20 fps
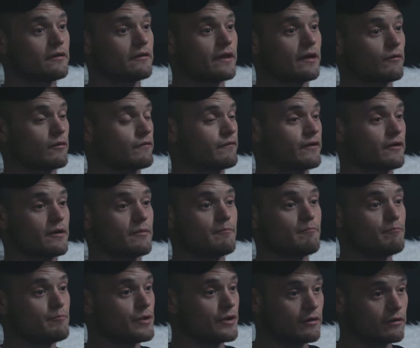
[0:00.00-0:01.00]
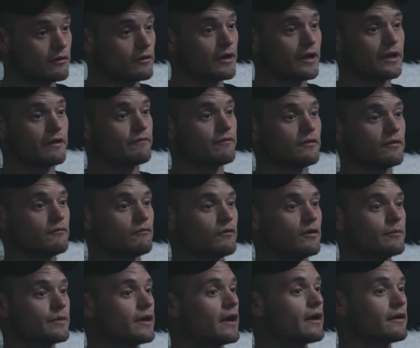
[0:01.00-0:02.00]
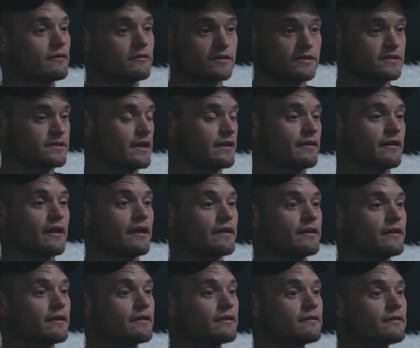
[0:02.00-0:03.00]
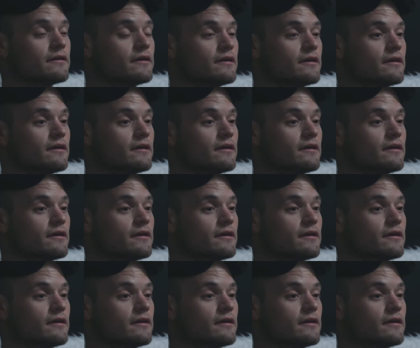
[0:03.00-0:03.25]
that were very bitter or hateful of women. I understand it, I get it.